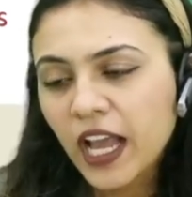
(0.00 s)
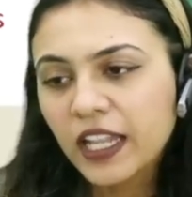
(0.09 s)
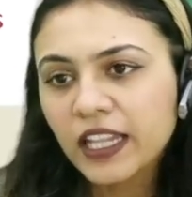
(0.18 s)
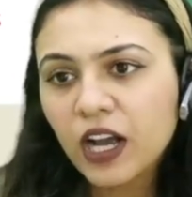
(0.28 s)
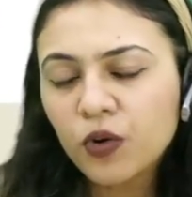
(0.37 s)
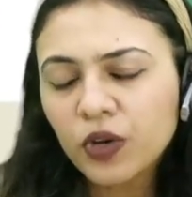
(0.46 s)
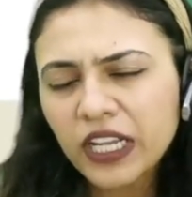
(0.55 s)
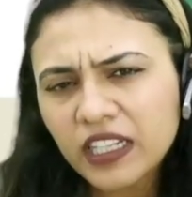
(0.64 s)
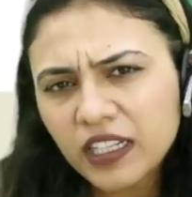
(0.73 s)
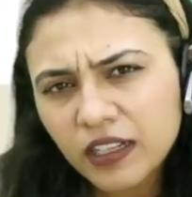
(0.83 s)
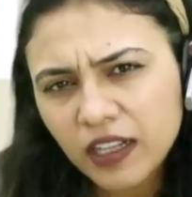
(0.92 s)
Now,
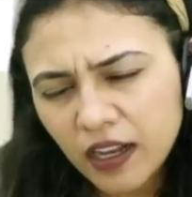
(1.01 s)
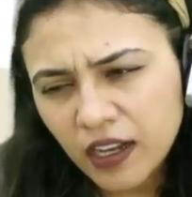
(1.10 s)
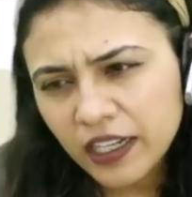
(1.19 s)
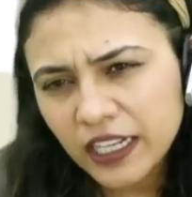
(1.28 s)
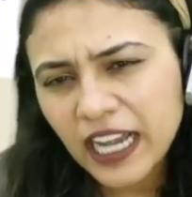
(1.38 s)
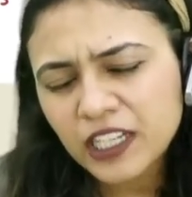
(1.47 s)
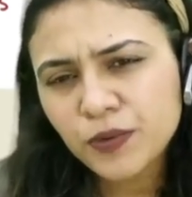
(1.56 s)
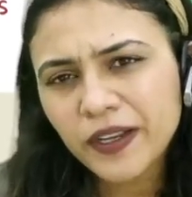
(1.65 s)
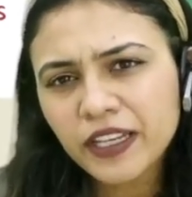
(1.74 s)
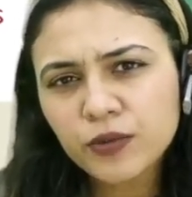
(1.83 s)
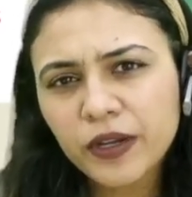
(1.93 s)
in CLAT
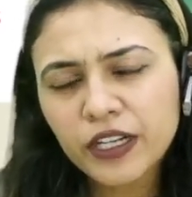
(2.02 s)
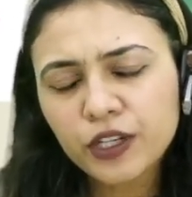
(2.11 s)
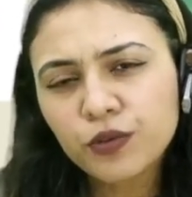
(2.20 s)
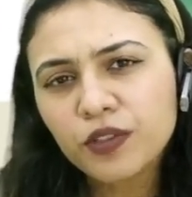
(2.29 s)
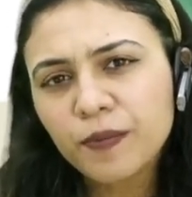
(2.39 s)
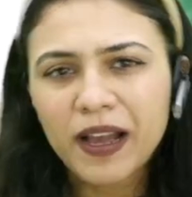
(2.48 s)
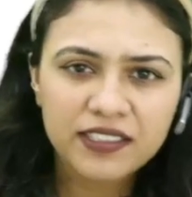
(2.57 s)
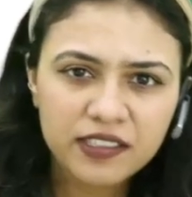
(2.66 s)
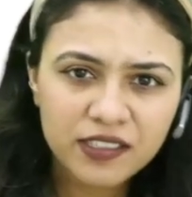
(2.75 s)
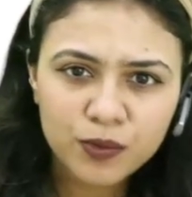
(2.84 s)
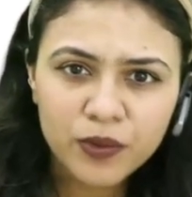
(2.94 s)
2022, the
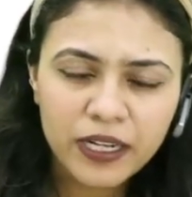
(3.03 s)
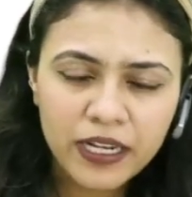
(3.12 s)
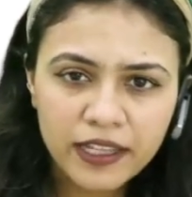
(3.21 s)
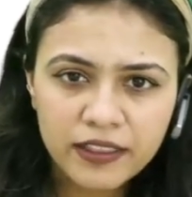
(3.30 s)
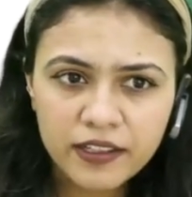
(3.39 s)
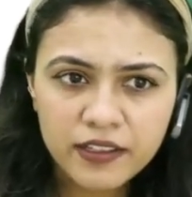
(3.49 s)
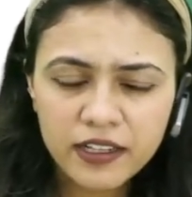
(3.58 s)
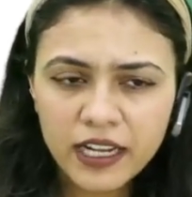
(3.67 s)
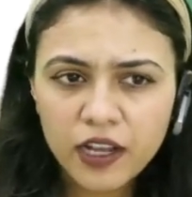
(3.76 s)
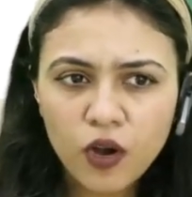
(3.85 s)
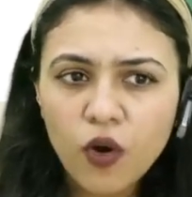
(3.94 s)
passages were lengthier,
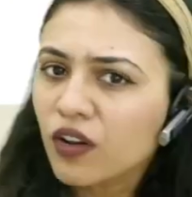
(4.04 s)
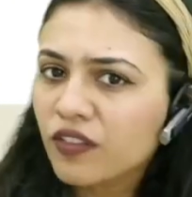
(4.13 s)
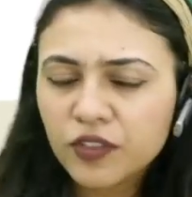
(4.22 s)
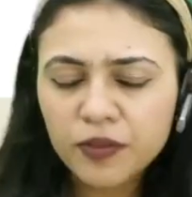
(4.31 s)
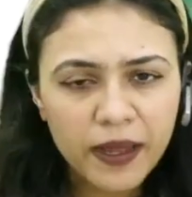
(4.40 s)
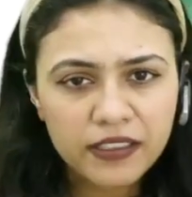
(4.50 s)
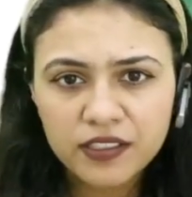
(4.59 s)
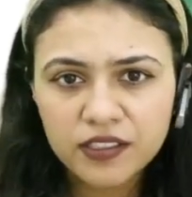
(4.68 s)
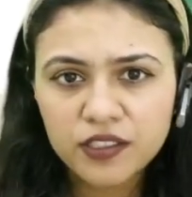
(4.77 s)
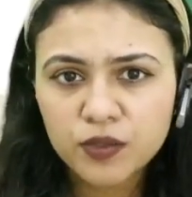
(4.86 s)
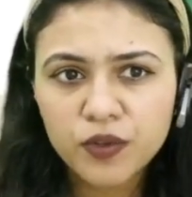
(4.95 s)
like all of the
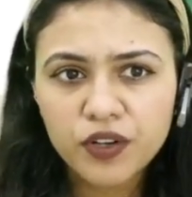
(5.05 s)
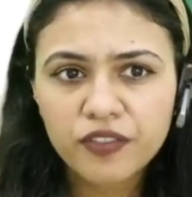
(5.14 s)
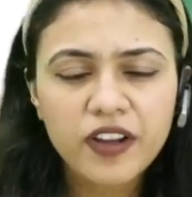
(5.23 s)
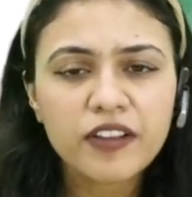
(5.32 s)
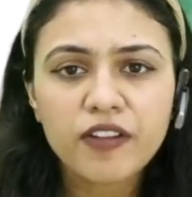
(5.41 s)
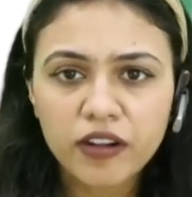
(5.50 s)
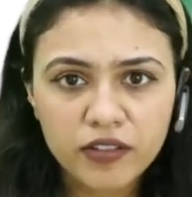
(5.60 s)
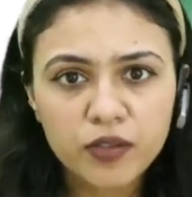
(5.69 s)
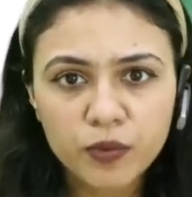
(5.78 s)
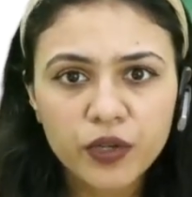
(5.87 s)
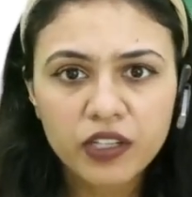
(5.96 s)
passages were of
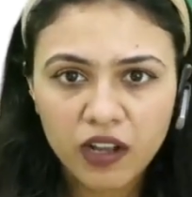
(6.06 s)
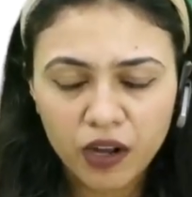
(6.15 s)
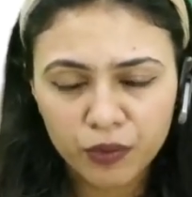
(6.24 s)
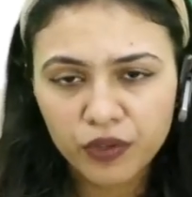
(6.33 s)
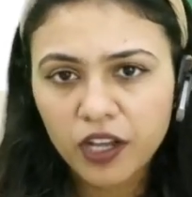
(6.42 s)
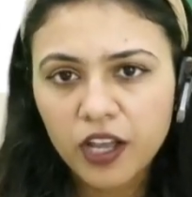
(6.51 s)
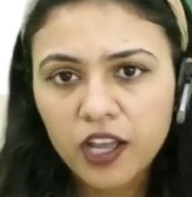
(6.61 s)
500 word count.